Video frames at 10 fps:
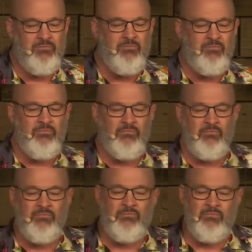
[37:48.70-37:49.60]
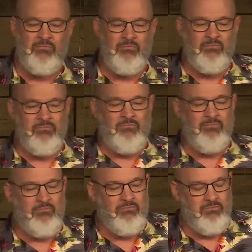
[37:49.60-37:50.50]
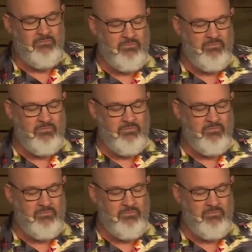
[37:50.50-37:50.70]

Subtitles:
Nothing is said.